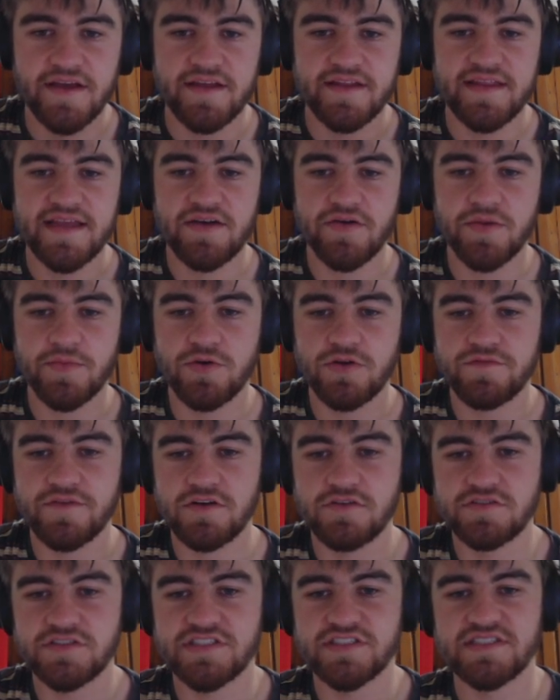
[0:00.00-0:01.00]
Now we move
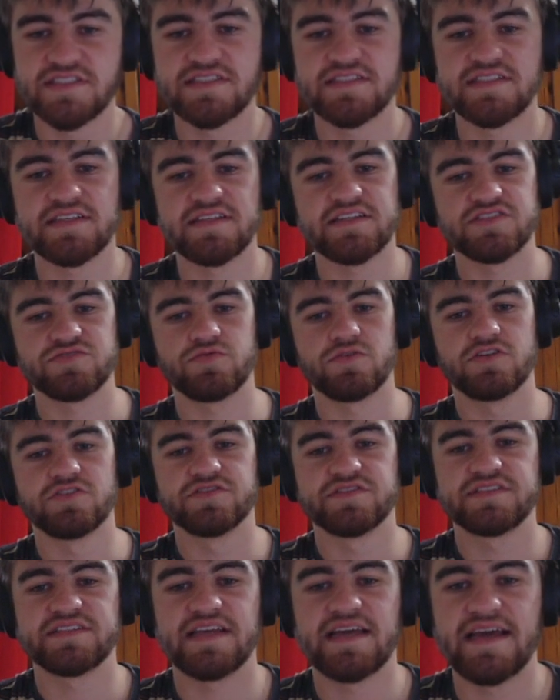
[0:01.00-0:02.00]
on to the Sydney
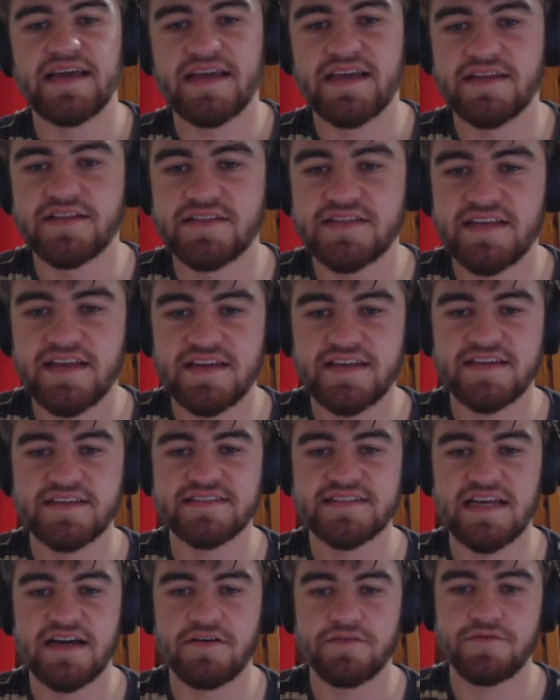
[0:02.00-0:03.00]
Swans, and
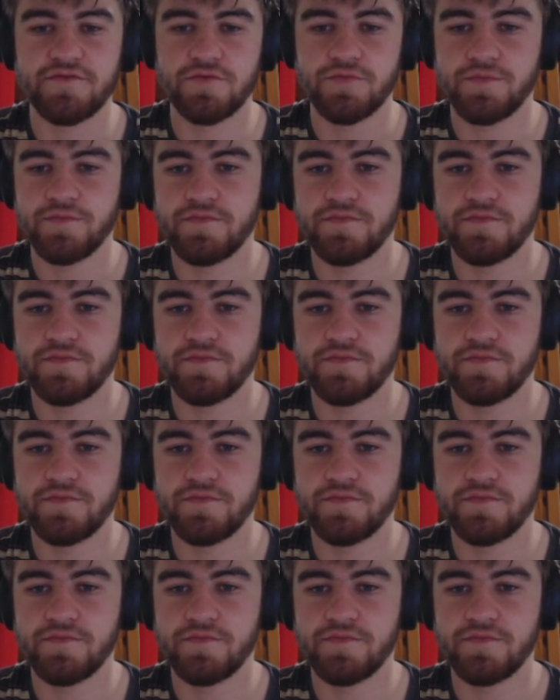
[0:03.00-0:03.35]
Hickey's out for